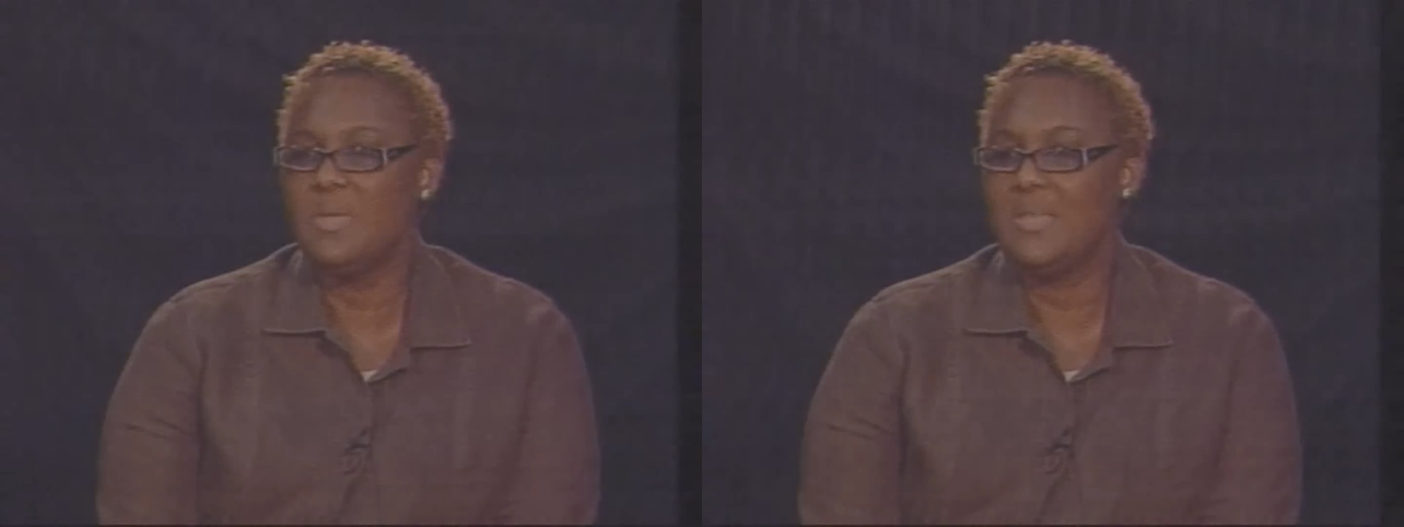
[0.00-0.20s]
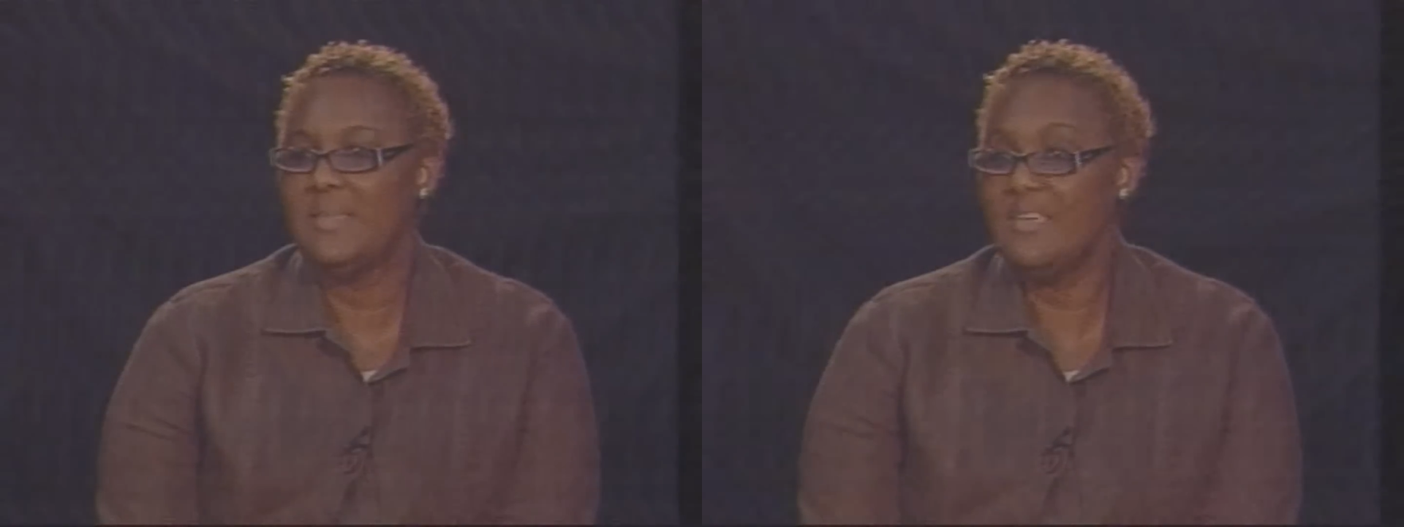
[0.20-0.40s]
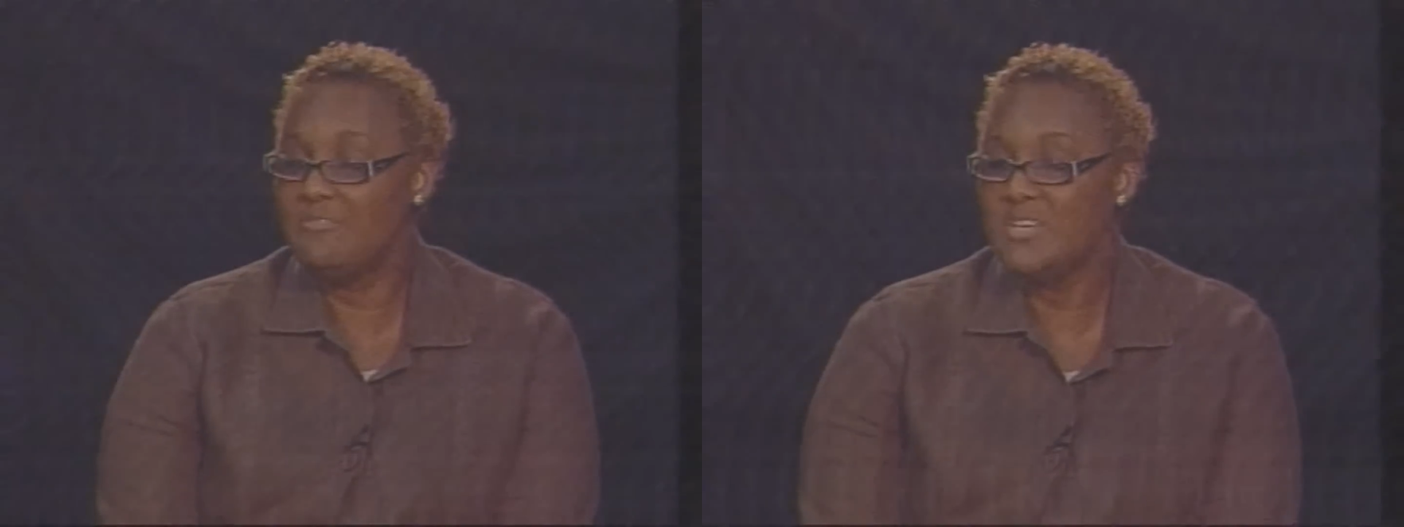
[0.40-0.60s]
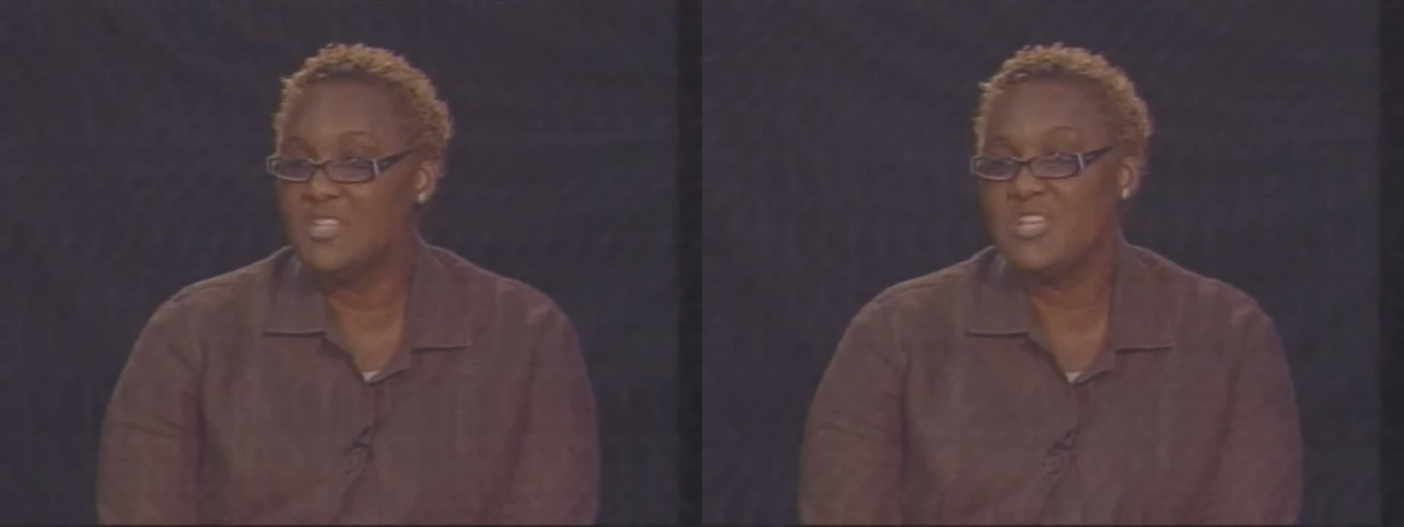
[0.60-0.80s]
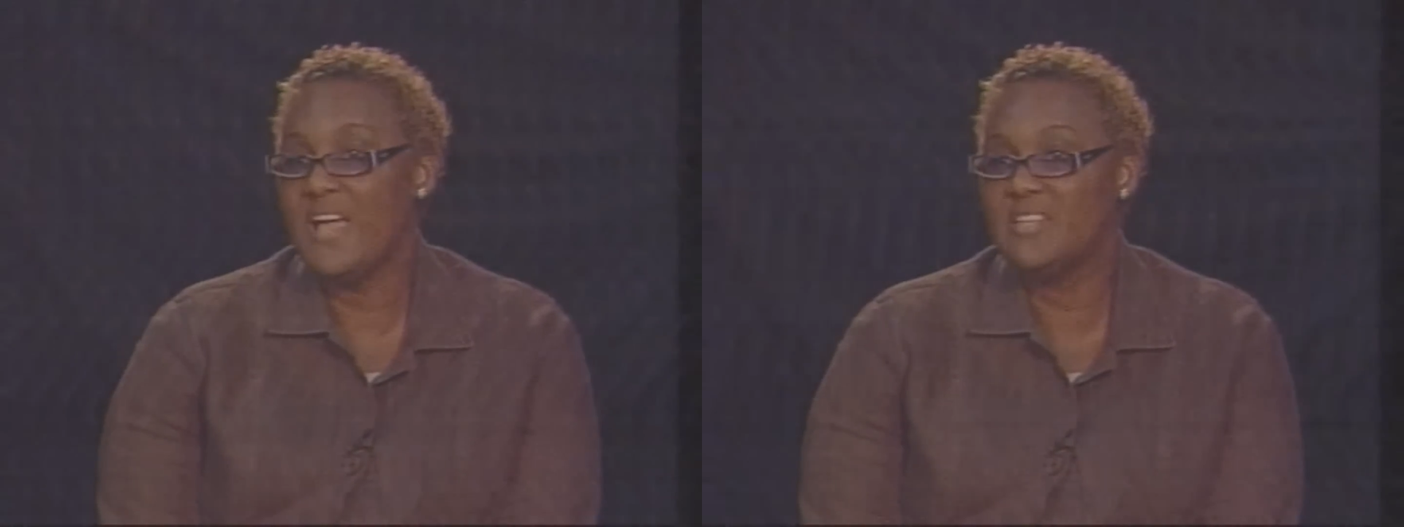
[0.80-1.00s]
given a
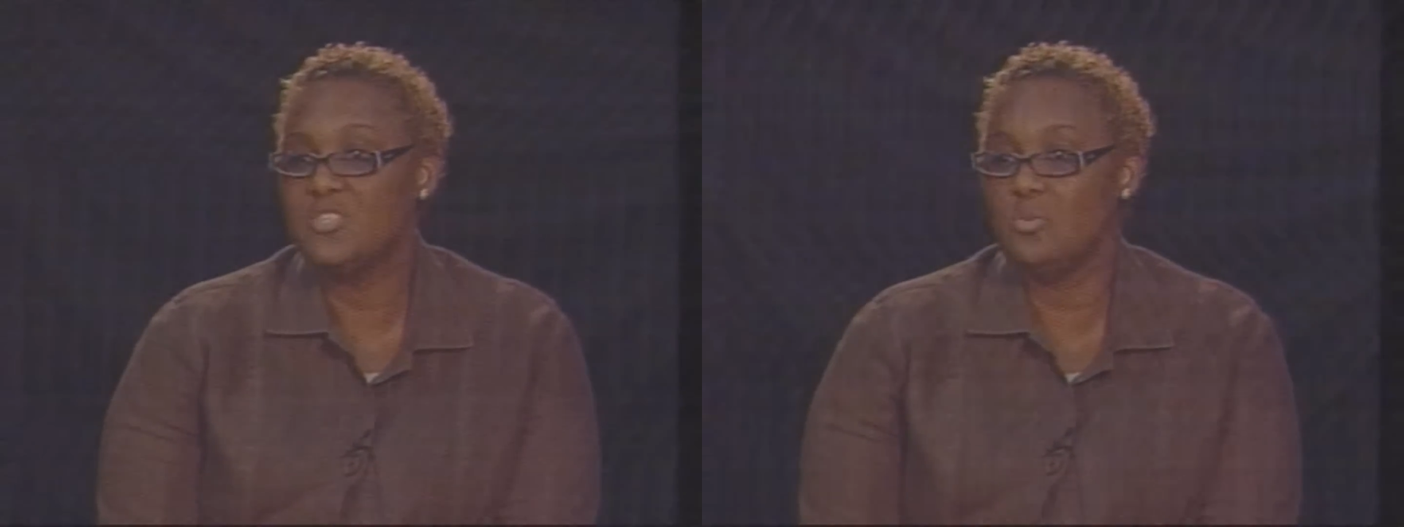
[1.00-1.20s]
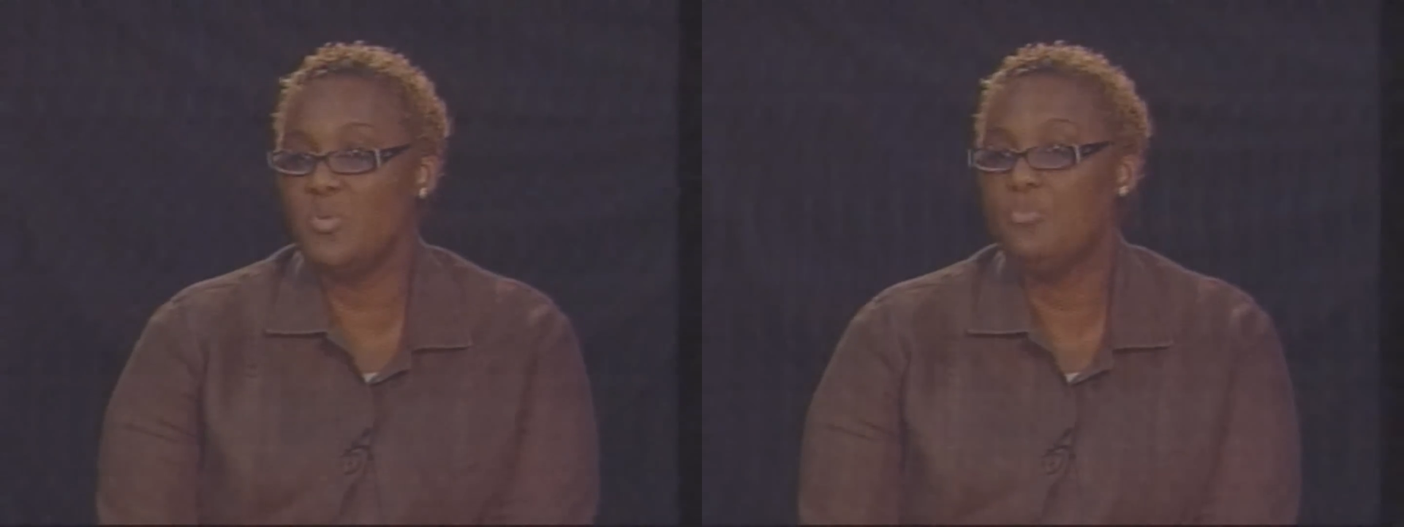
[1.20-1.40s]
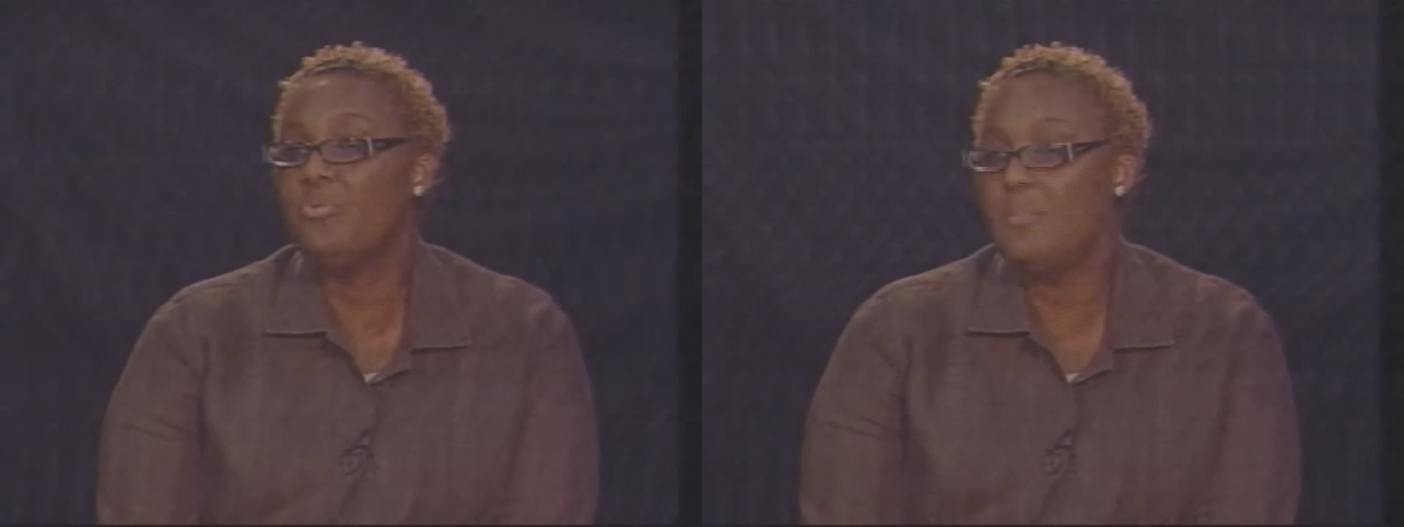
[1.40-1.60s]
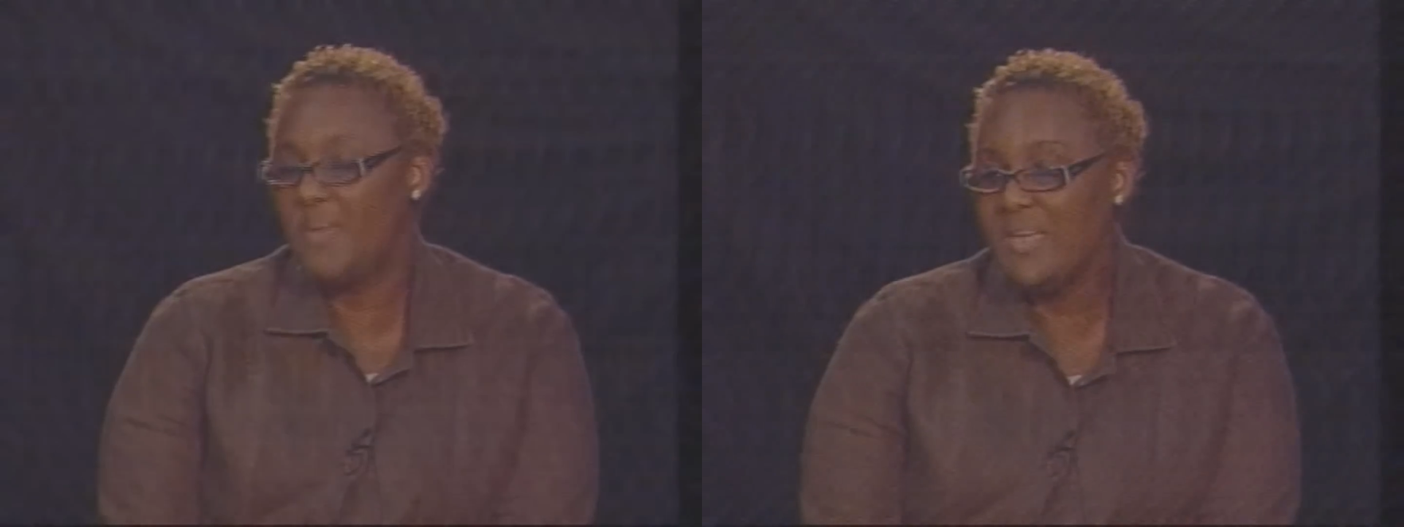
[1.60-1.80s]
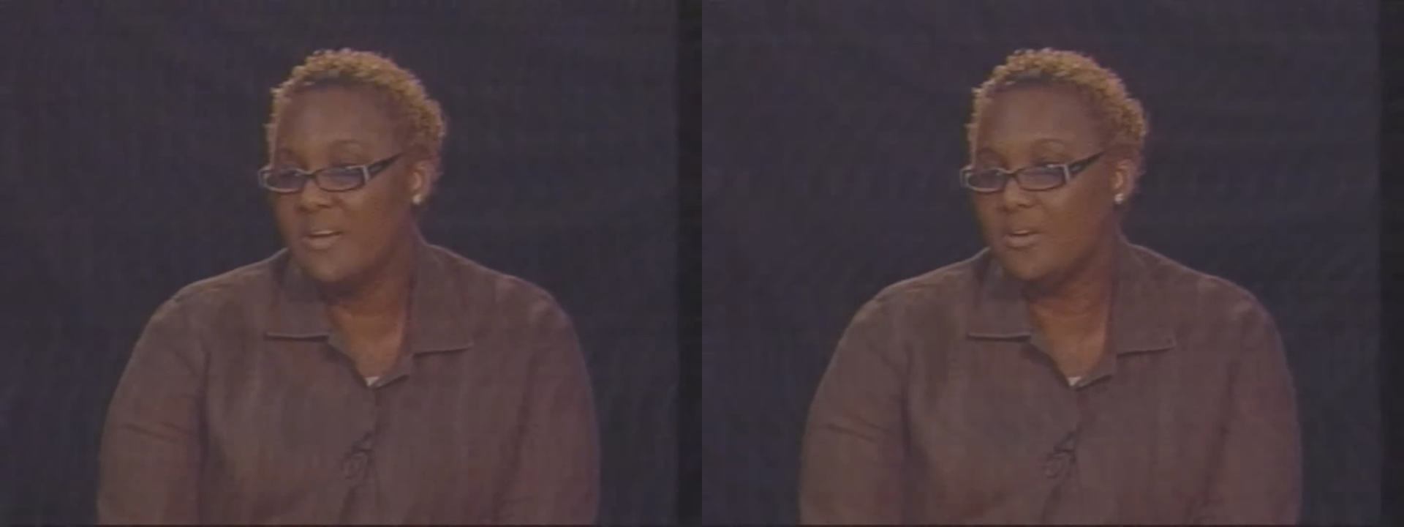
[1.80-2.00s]
chance to be
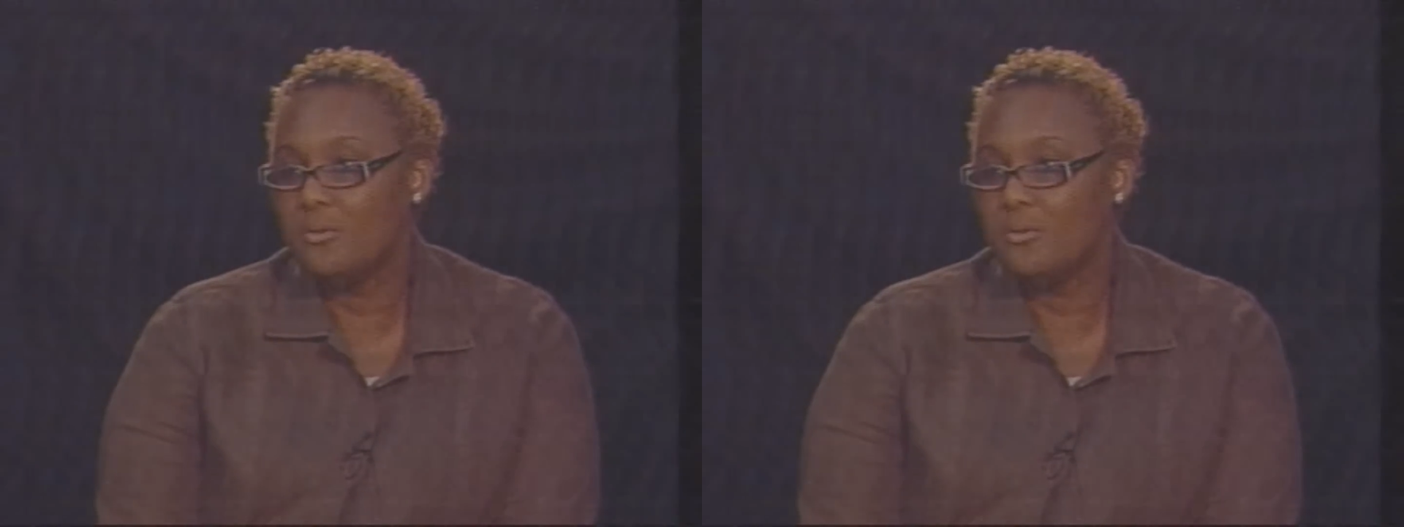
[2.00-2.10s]
prepared